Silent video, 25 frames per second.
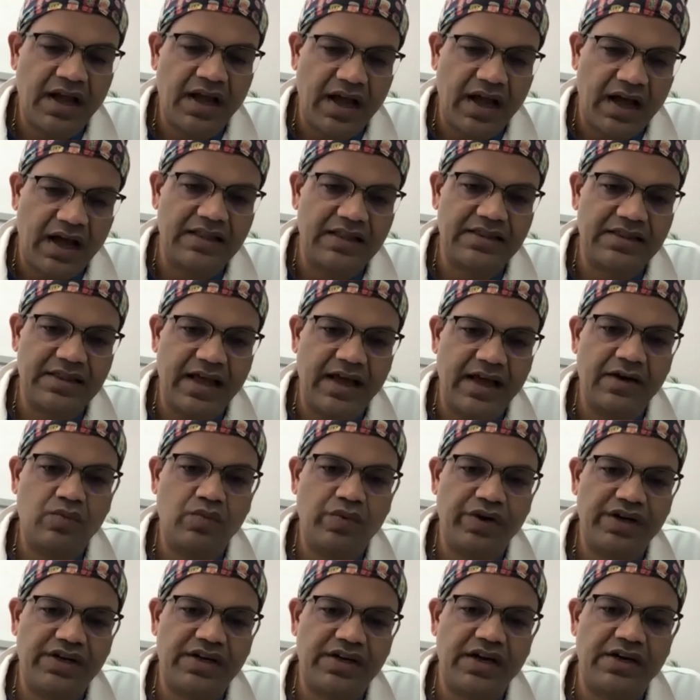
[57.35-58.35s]
And then
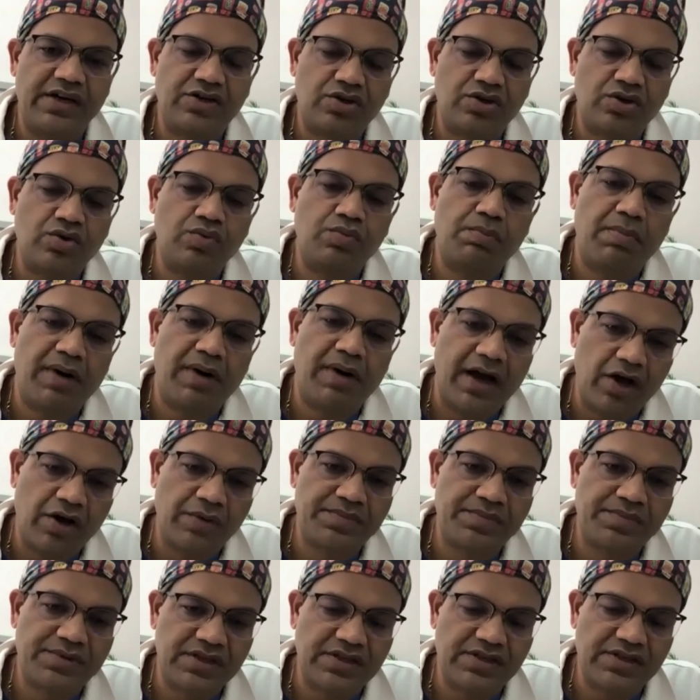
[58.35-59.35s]
we tend to do
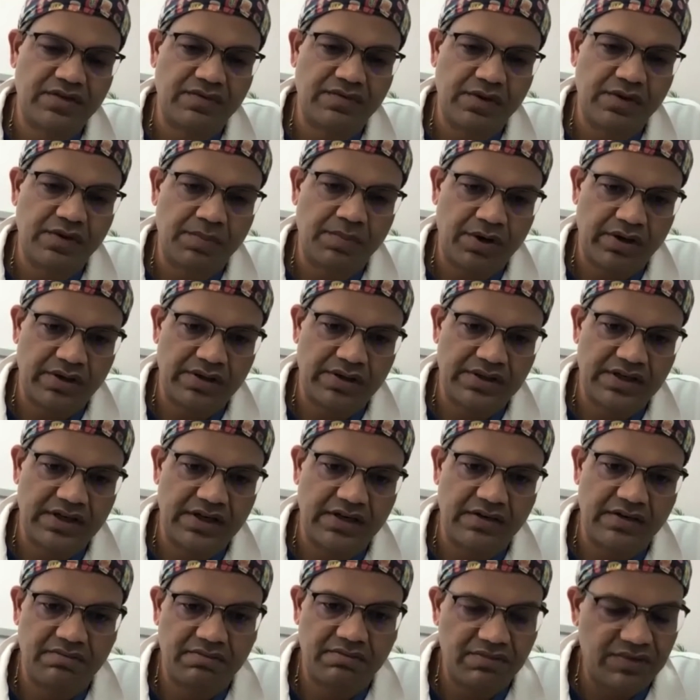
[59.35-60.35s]
biopsies of the prostate,
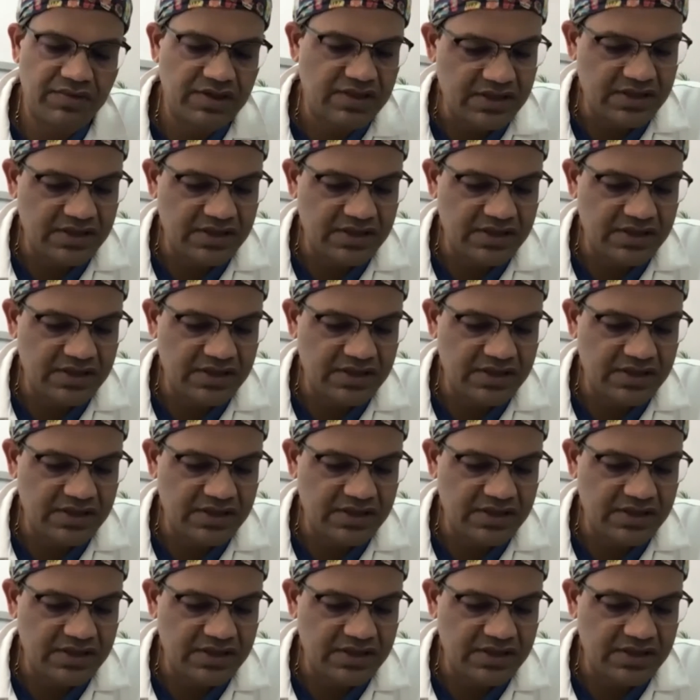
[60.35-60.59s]
which is